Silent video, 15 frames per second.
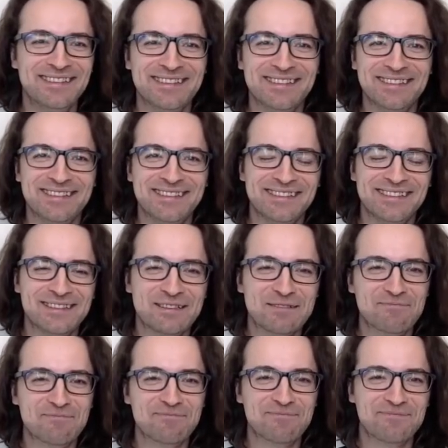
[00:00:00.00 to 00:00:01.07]

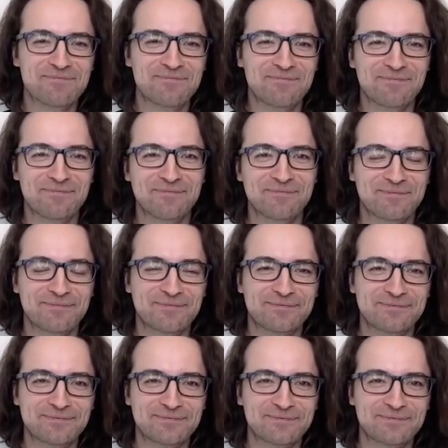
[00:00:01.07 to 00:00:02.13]

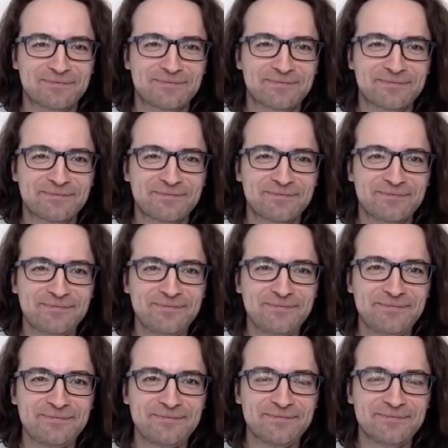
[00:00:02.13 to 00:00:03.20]

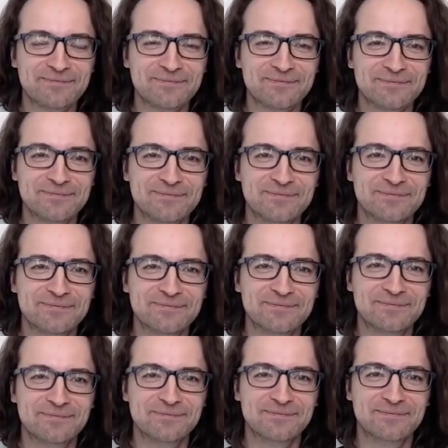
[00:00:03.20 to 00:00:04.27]

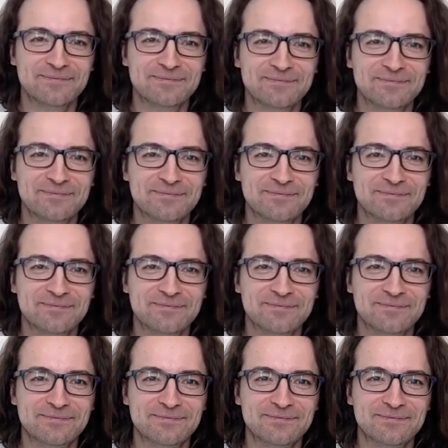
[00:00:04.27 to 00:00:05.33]

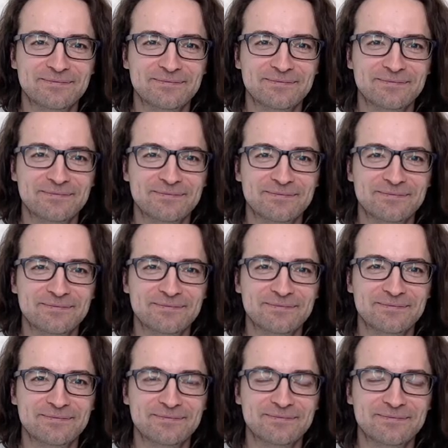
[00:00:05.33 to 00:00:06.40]

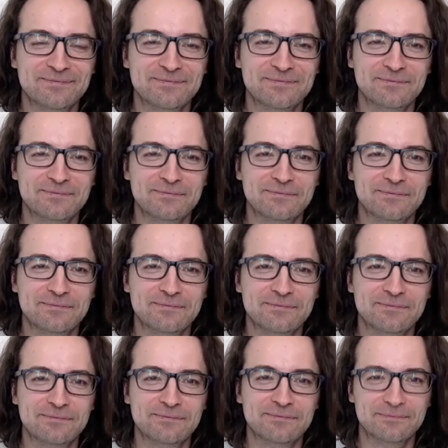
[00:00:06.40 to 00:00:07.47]

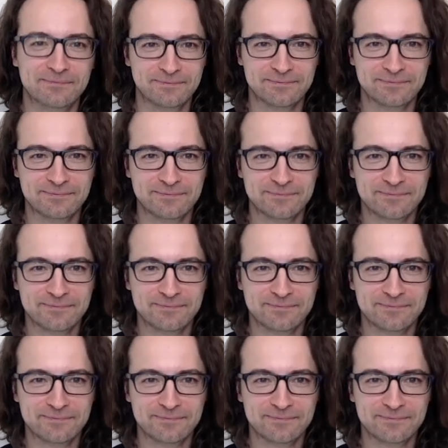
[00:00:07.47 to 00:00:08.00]
(silent)